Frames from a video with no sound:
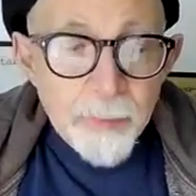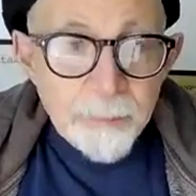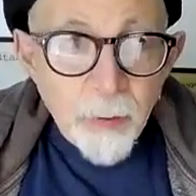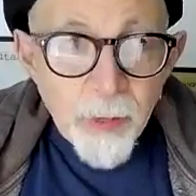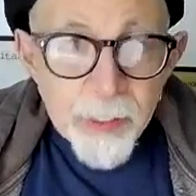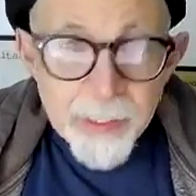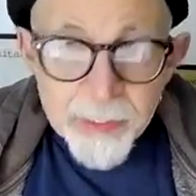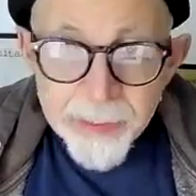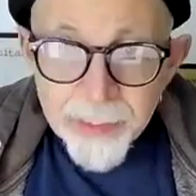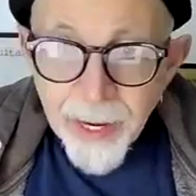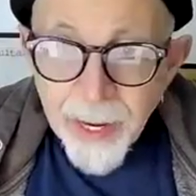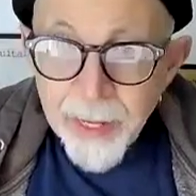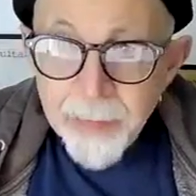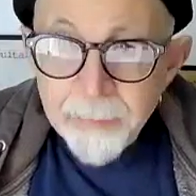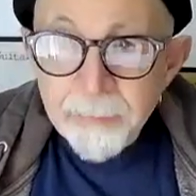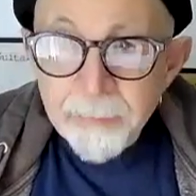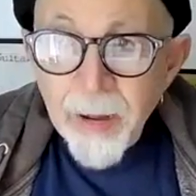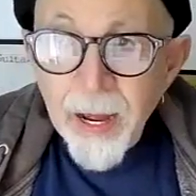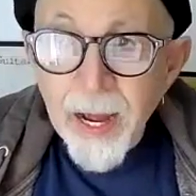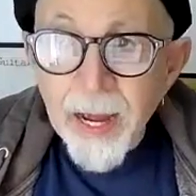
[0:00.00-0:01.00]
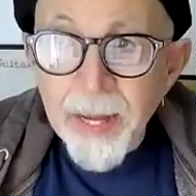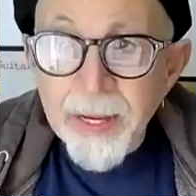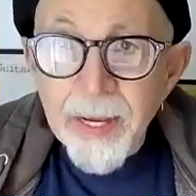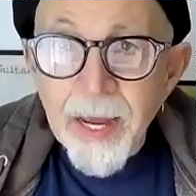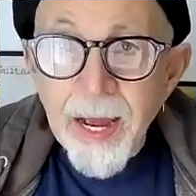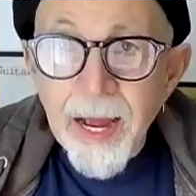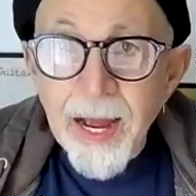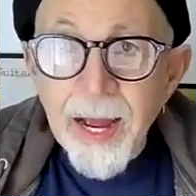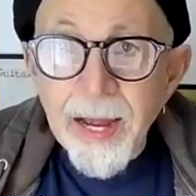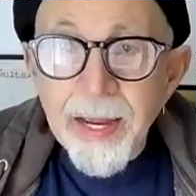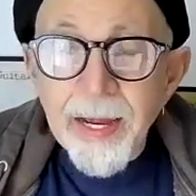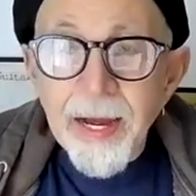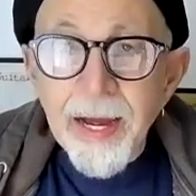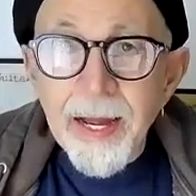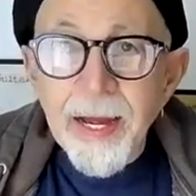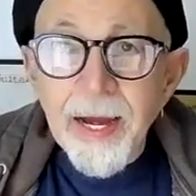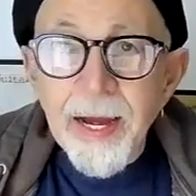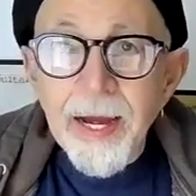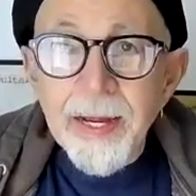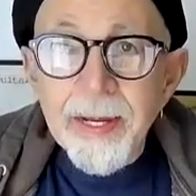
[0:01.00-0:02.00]
at a point in time, I
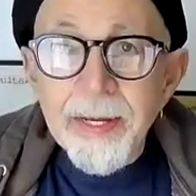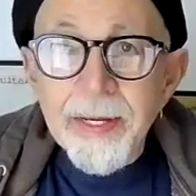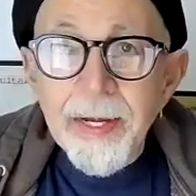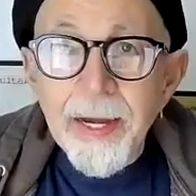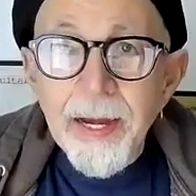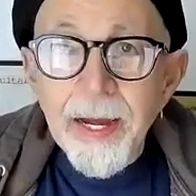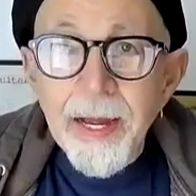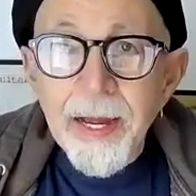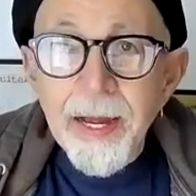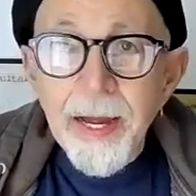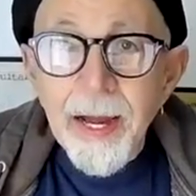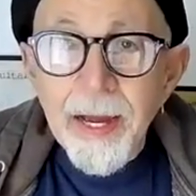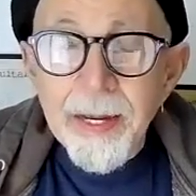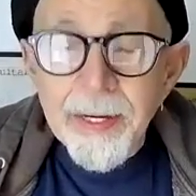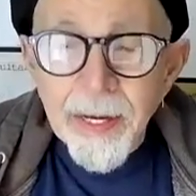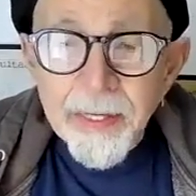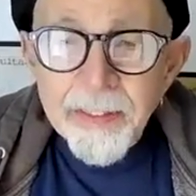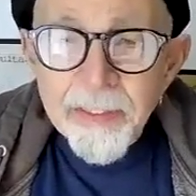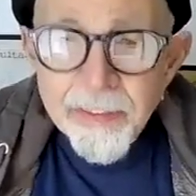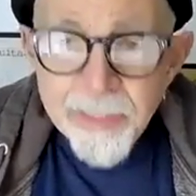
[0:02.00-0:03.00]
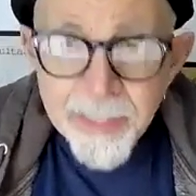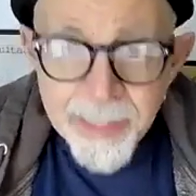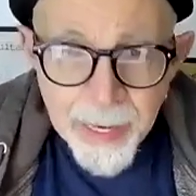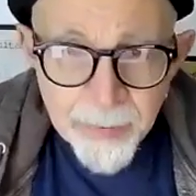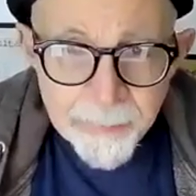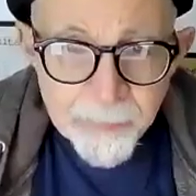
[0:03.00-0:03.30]
honestly